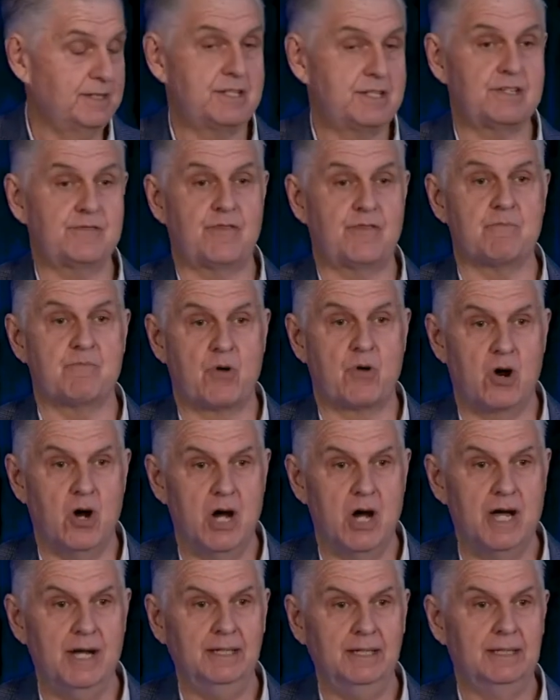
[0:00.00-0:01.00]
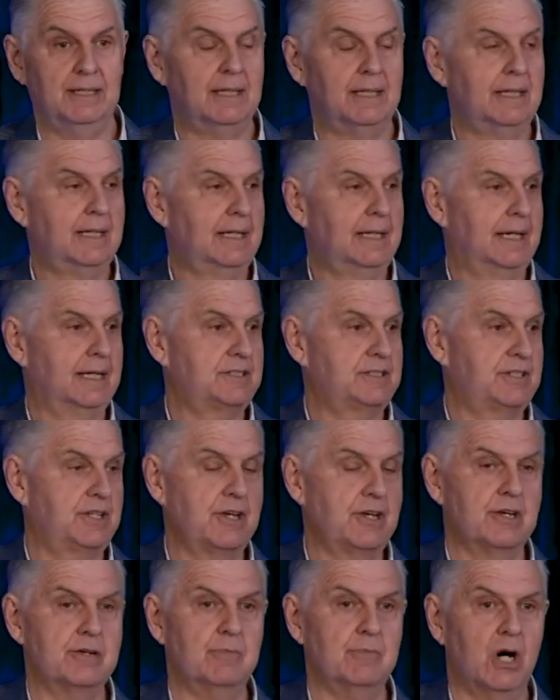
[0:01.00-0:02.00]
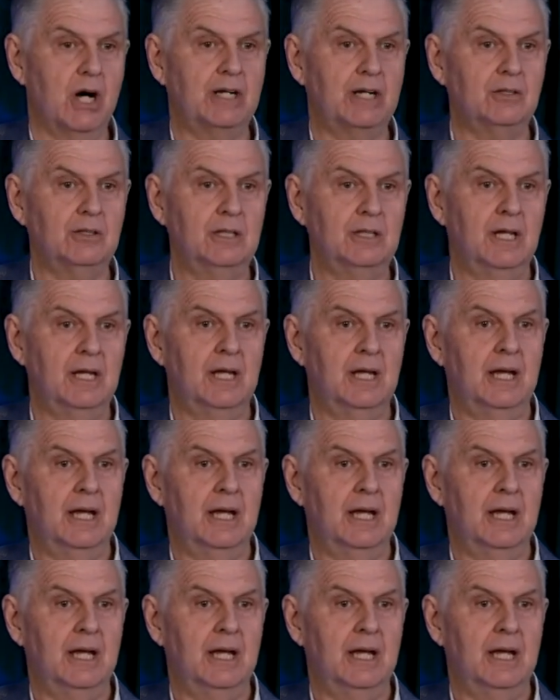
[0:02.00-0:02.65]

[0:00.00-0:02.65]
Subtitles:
This is from Brian, and it's to you, Michael.